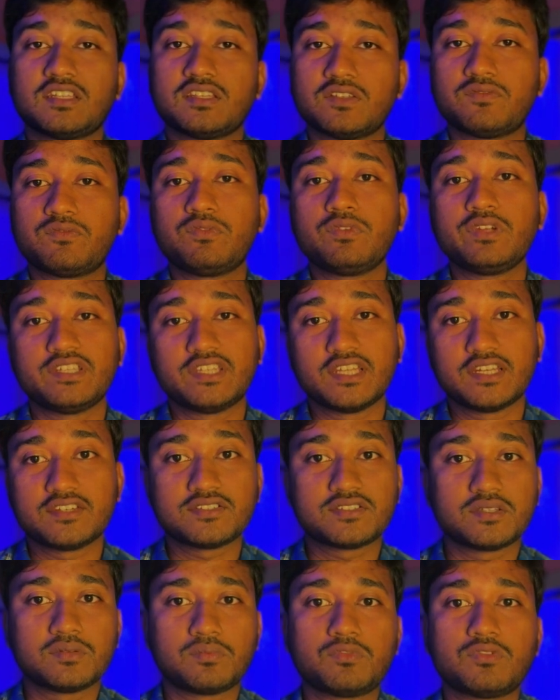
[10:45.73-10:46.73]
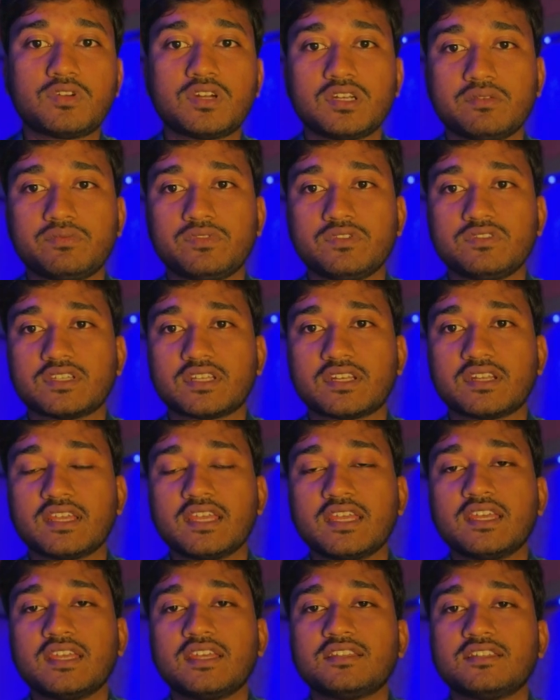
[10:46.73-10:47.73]
the fluid, that is the pleural effusion.
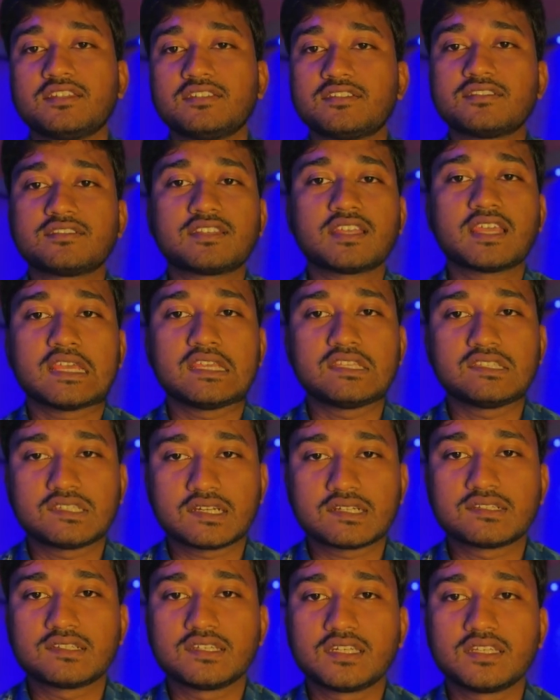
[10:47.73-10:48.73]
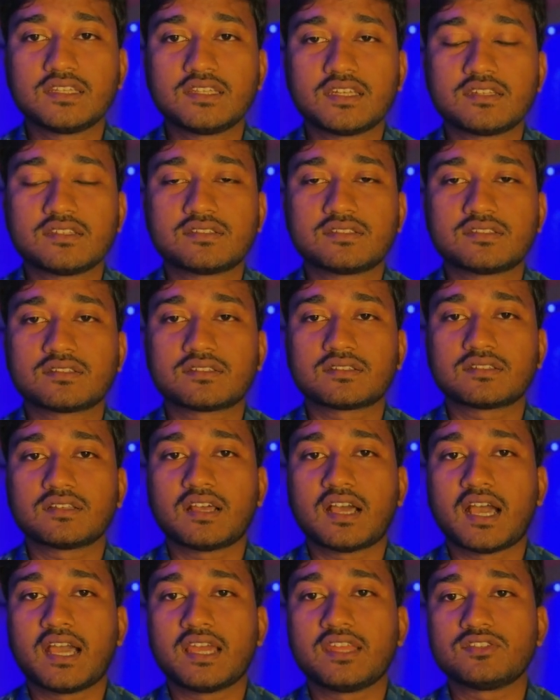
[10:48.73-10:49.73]
This is the HRCT, that is
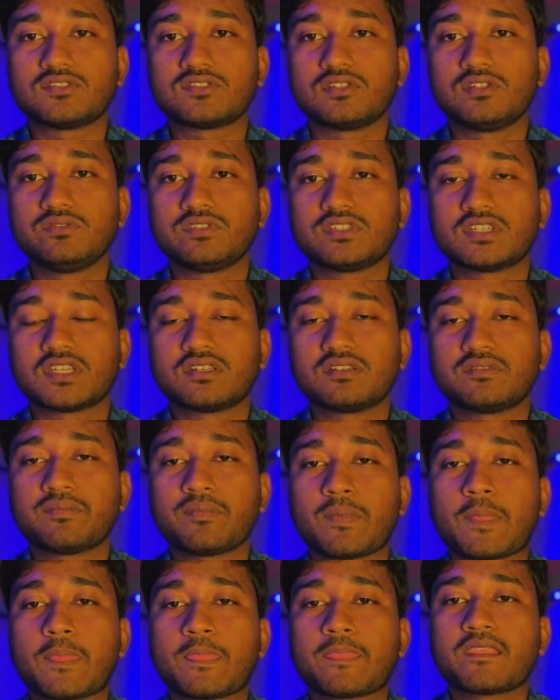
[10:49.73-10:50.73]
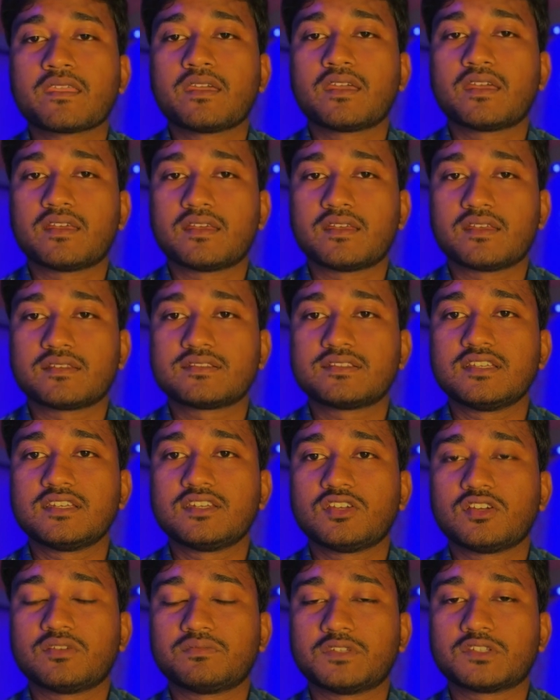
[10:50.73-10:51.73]
high resolution CT
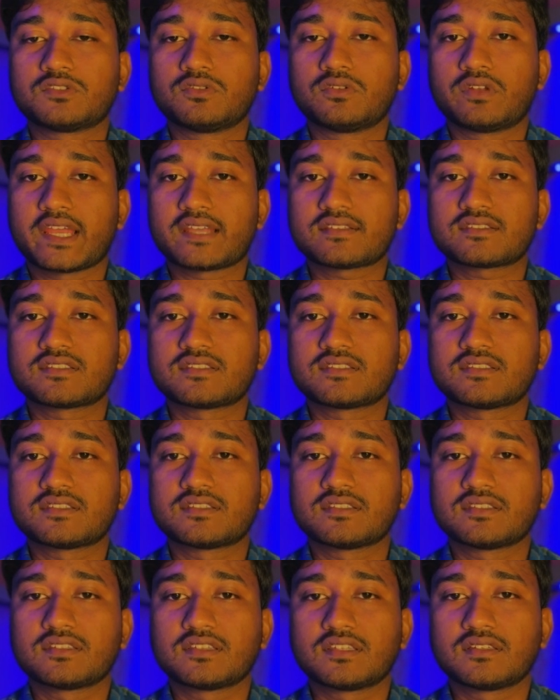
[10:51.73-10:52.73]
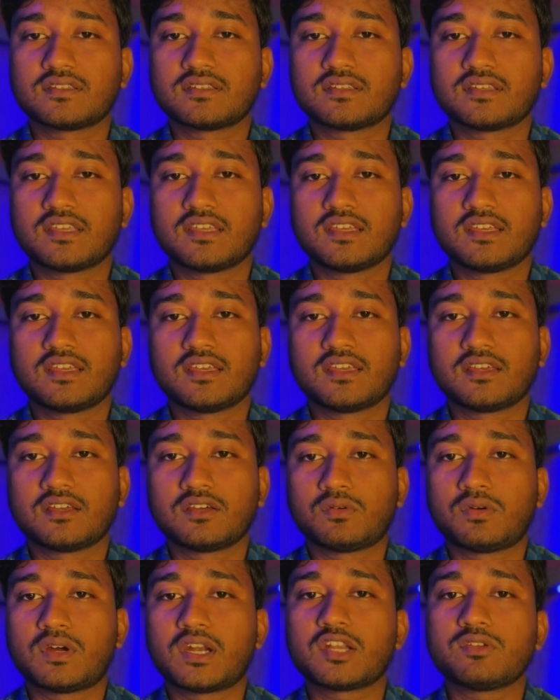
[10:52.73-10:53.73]
of the thorax.
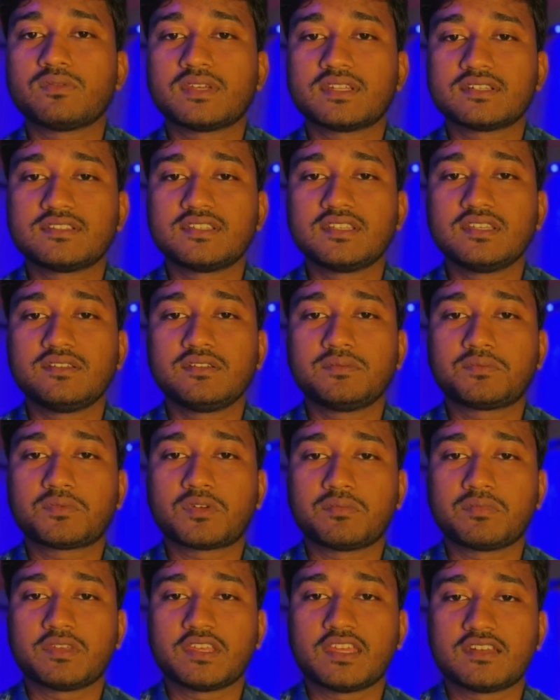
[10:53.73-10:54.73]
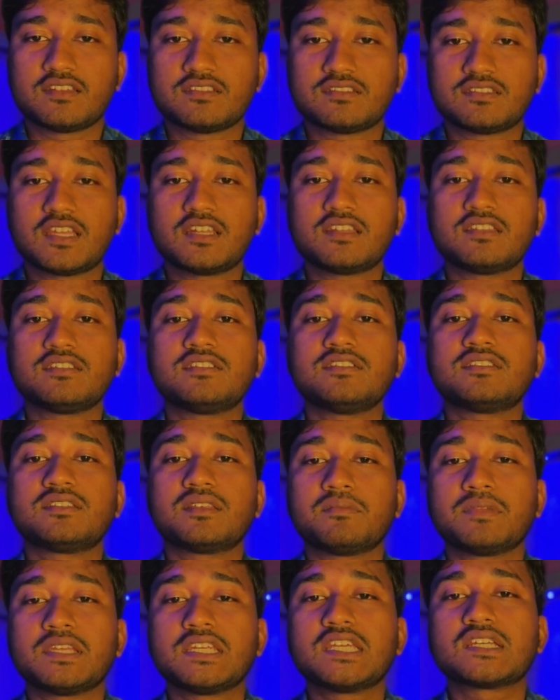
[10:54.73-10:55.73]
What you can see from here is that this is the
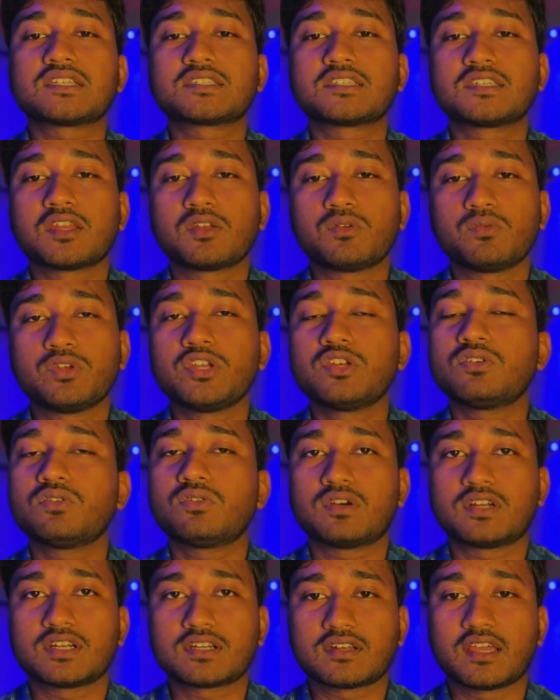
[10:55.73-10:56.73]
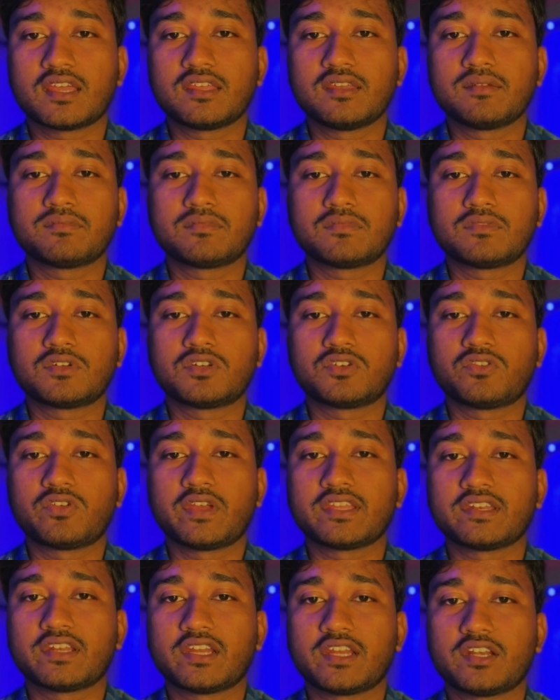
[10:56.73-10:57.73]
mediastinal window, what I am
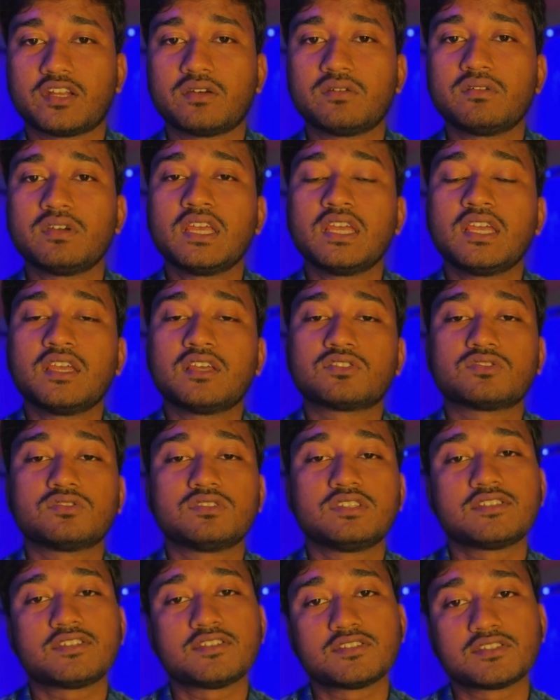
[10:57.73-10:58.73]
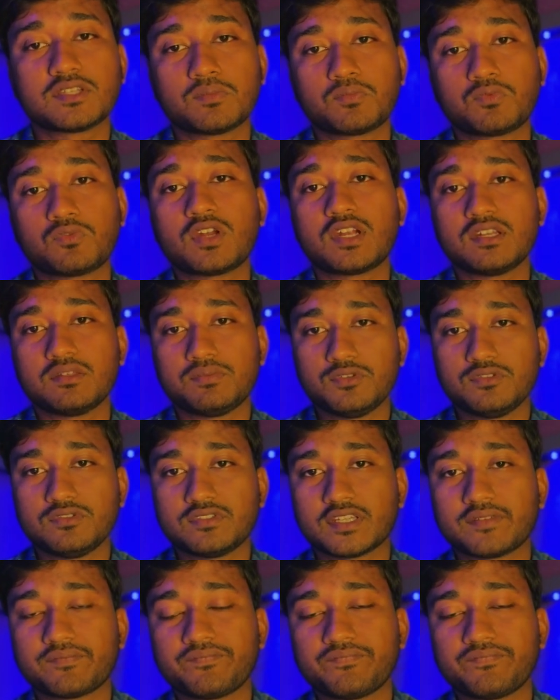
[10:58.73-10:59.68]
drawing right now. So this is the pleural effusion.